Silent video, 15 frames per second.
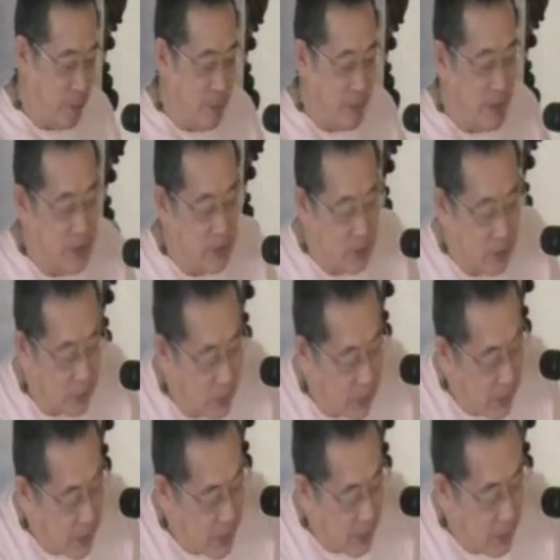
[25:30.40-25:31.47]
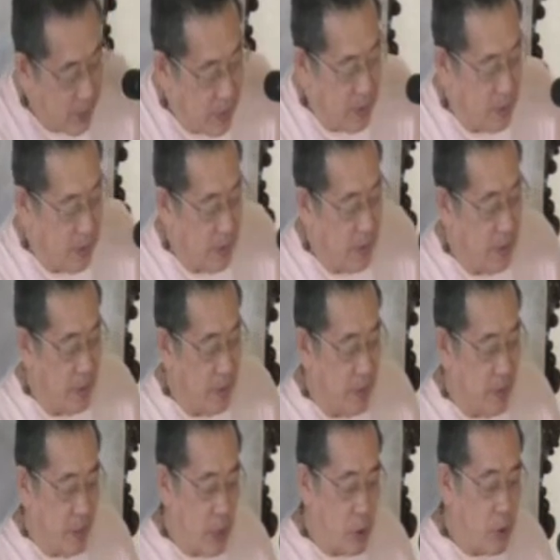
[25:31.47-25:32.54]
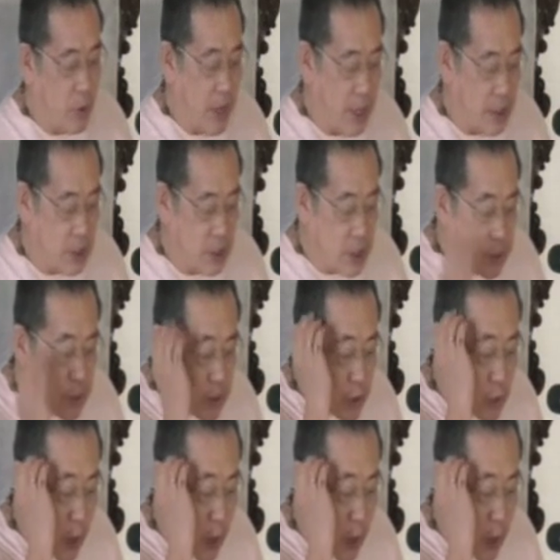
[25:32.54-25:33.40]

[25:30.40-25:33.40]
So, Akura actually speaks quite